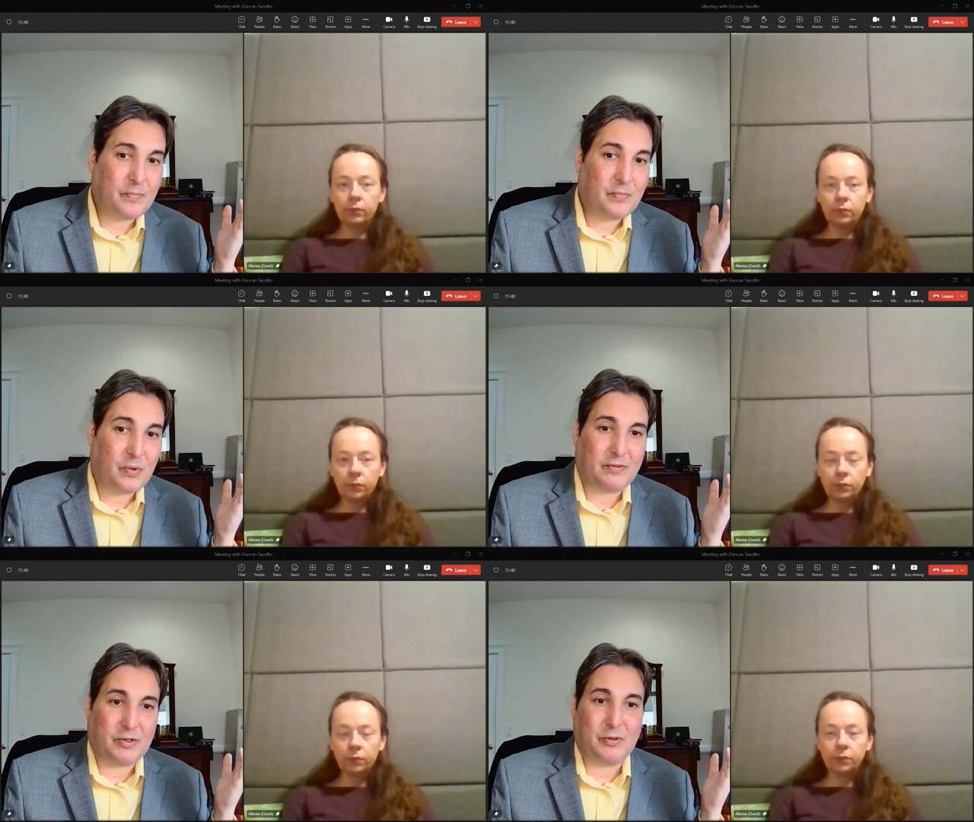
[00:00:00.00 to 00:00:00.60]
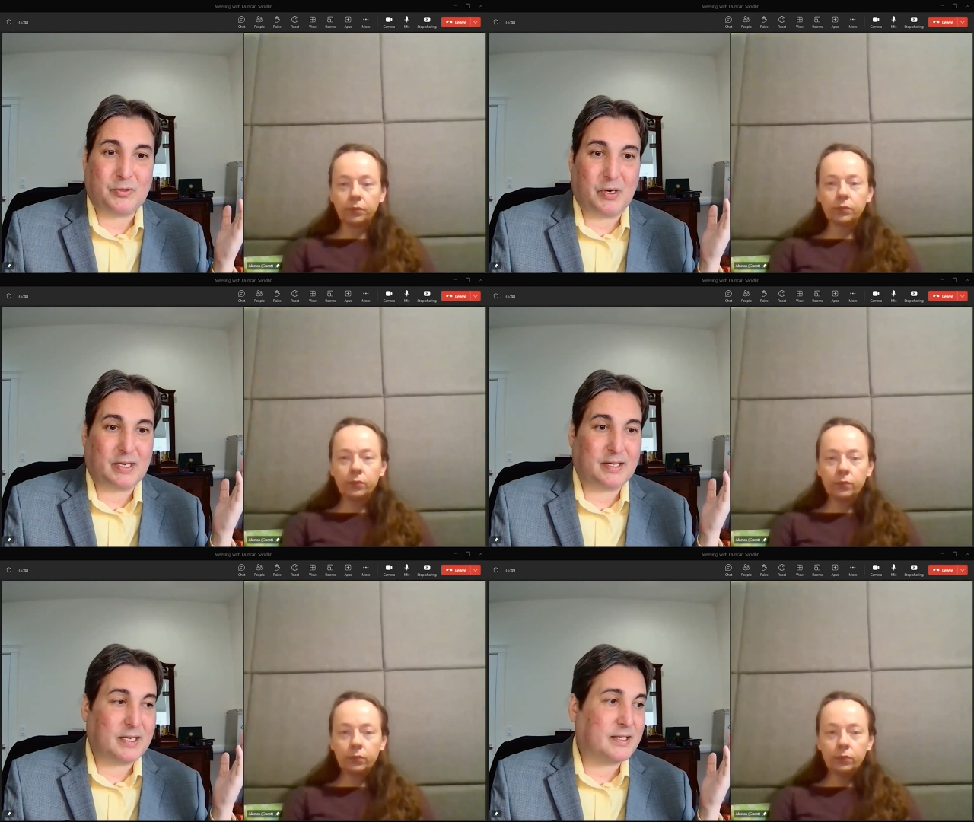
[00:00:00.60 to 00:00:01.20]
Speaker 1: Whatever the U.S.
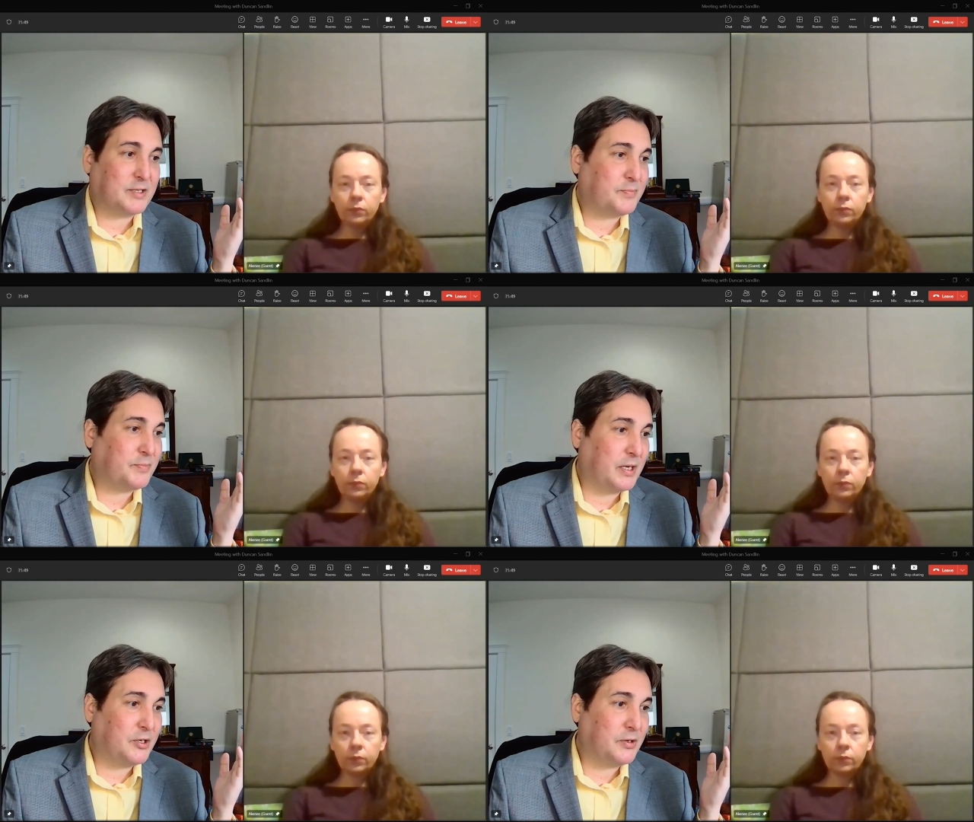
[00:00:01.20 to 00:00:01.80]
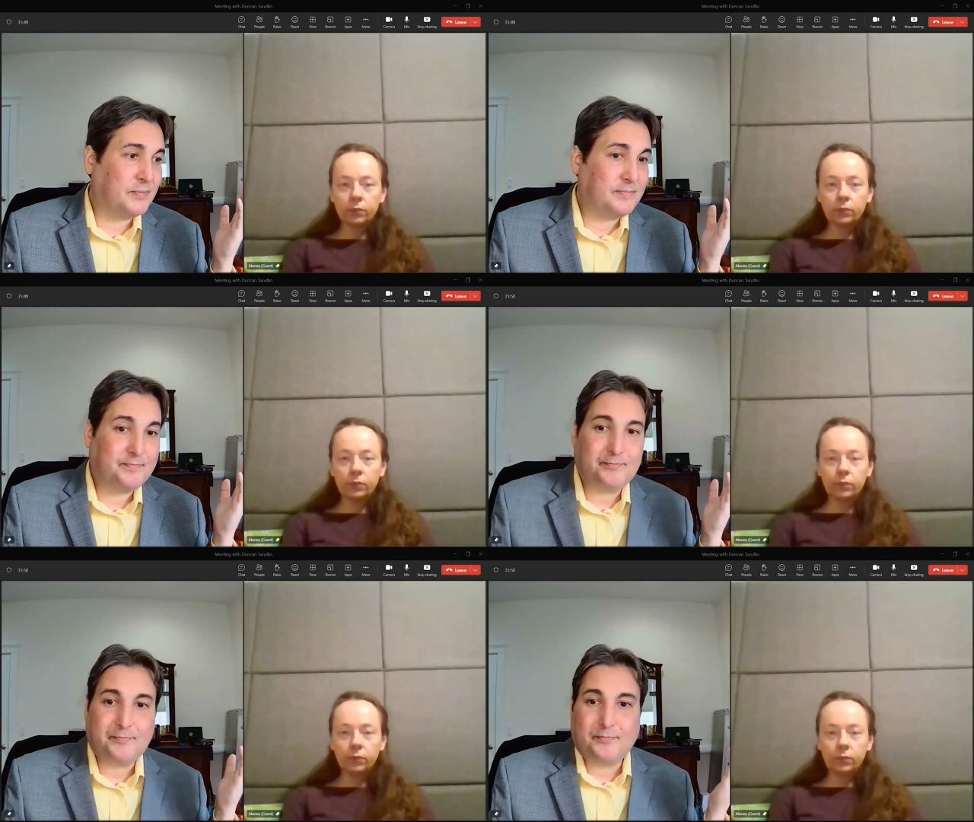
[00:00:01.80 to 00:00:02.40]
market does, it's going to do.
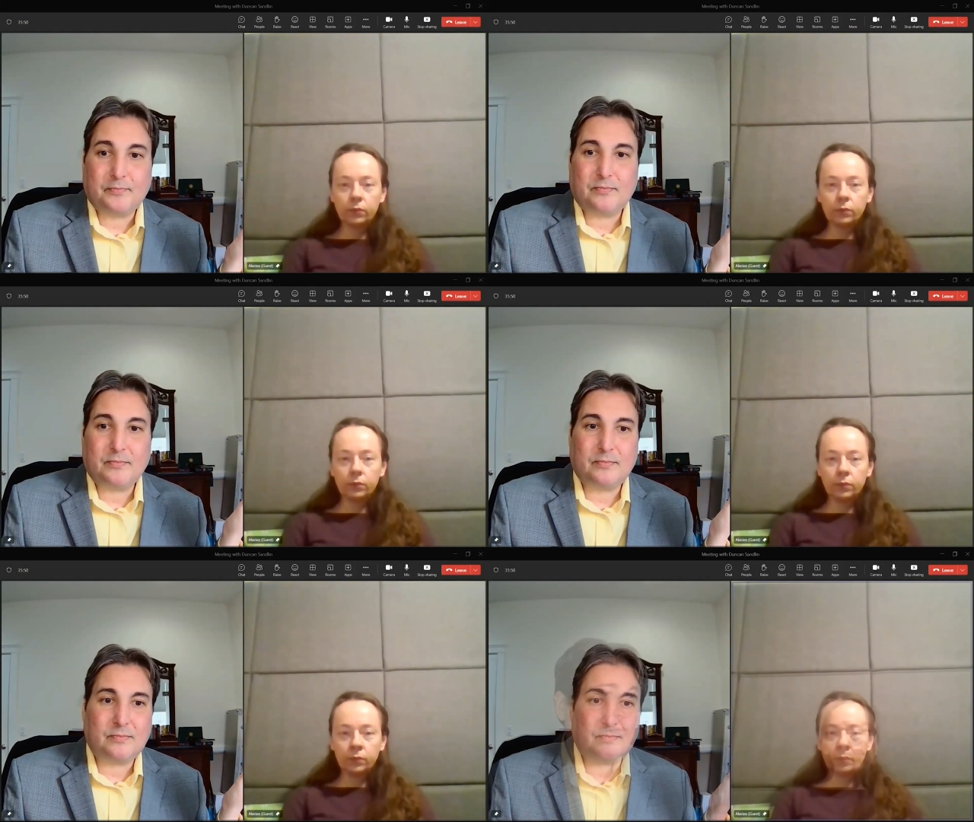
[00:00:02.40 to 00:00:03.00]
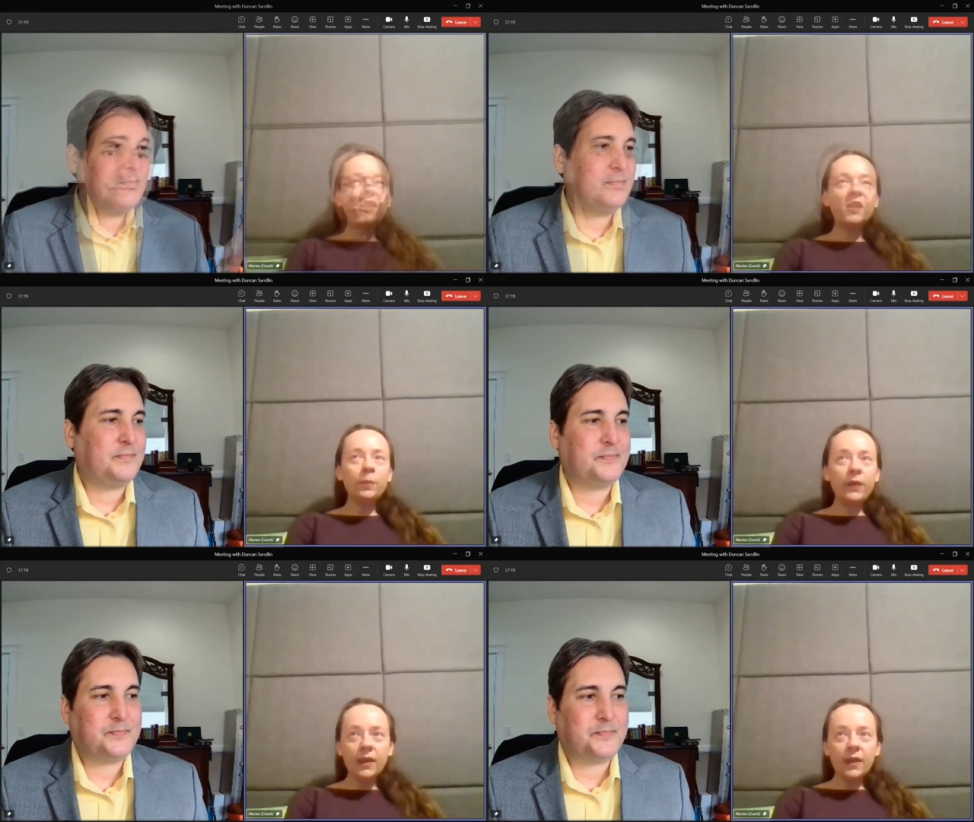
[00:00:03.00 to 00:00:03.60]

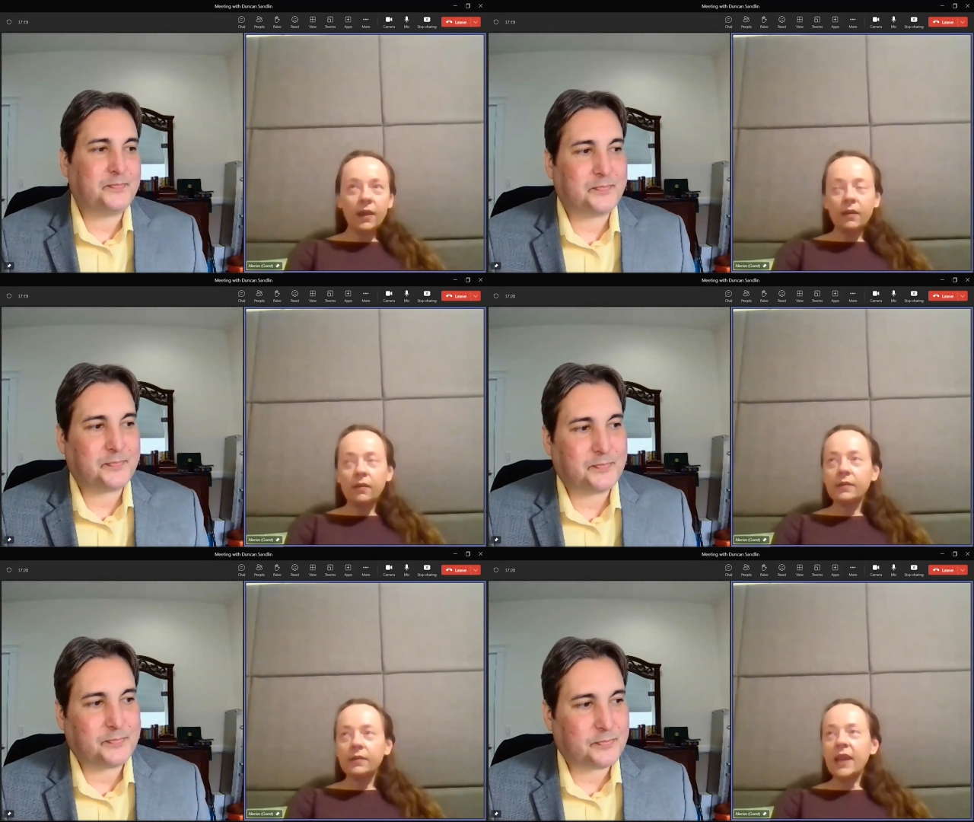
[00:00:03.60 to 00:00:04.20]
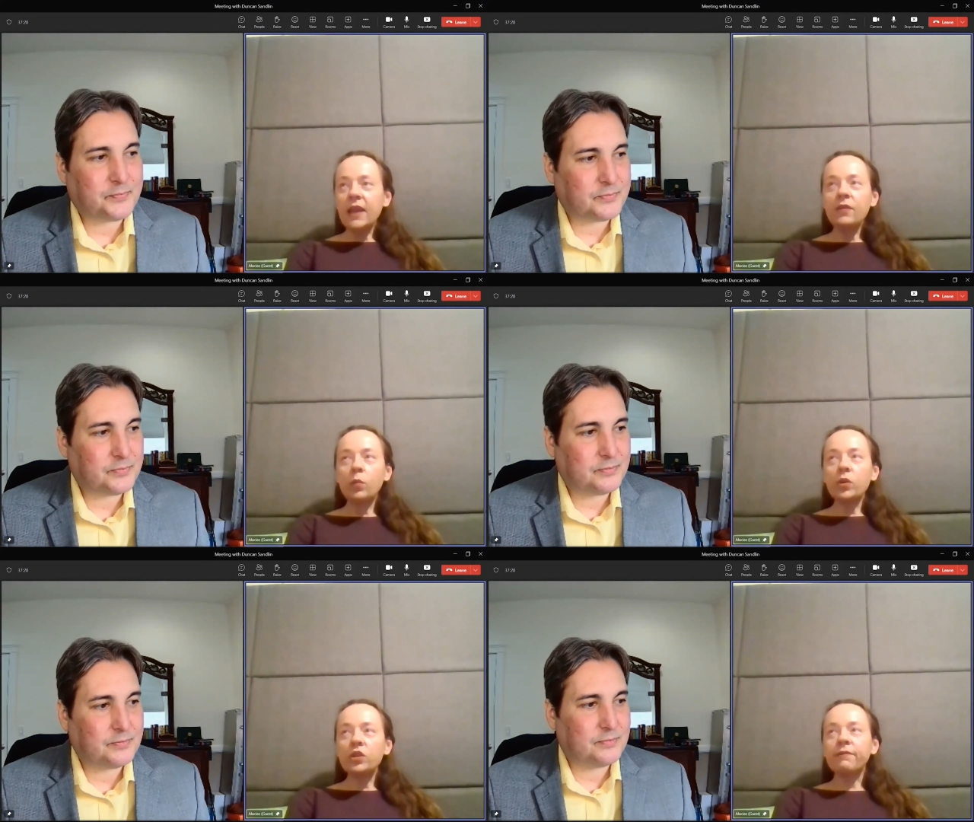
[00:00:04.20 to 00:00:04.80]
Speaker 2: Generally speaking,
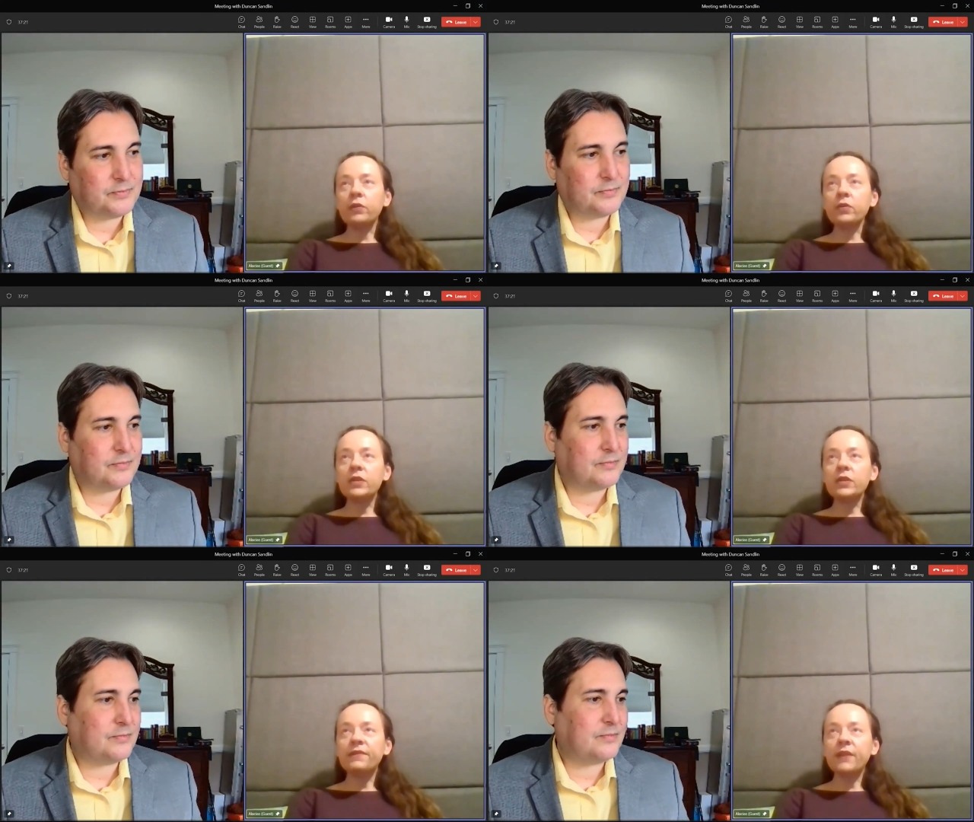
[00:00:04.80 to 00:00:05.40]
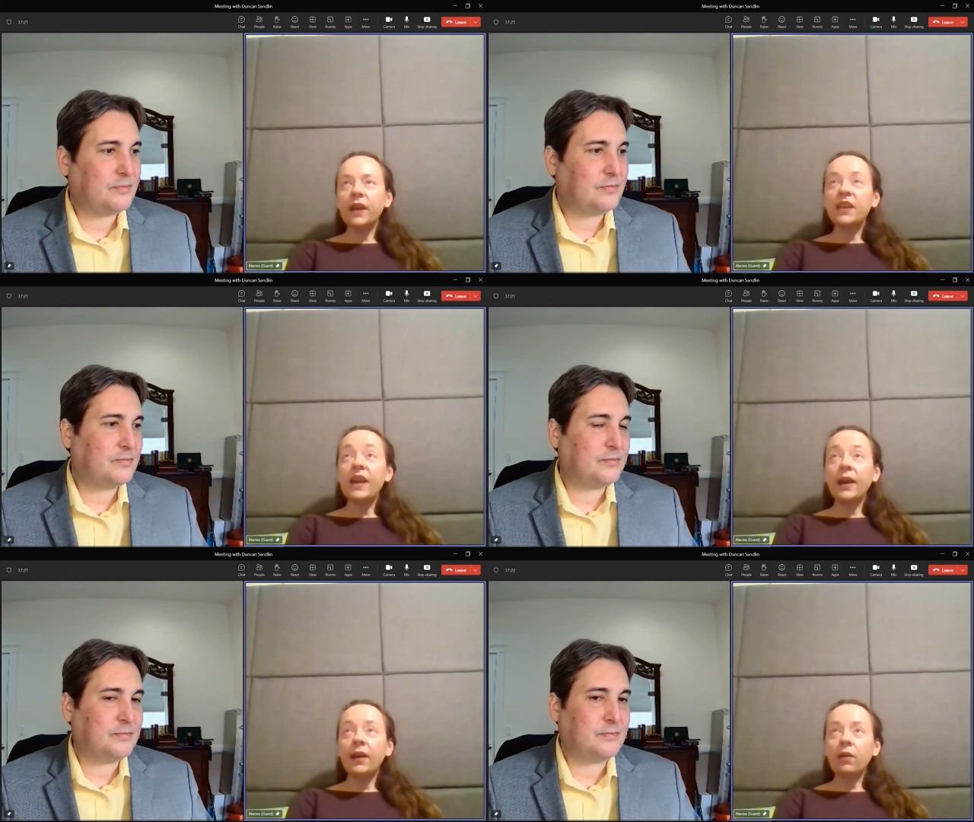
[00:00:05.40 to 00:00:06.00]
taking the word diversified